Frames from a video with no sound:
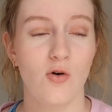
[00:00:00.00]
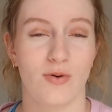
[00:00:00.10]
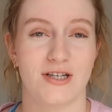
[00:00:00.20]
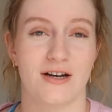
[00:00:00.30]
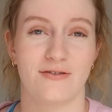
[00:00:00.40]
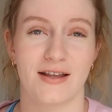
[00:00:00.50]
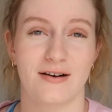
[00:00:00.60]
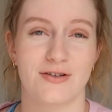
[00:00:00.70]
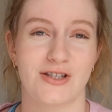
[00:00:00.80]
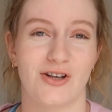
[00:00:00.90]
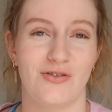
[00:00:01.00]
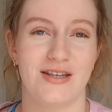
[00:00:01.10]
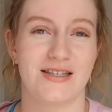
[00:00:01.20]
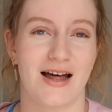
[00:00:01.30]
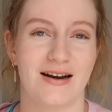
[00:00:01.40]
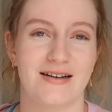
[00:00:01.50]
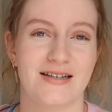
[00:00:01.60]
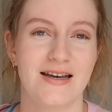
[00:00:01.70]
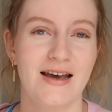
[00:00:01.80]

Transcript: which I feel like I've slowly started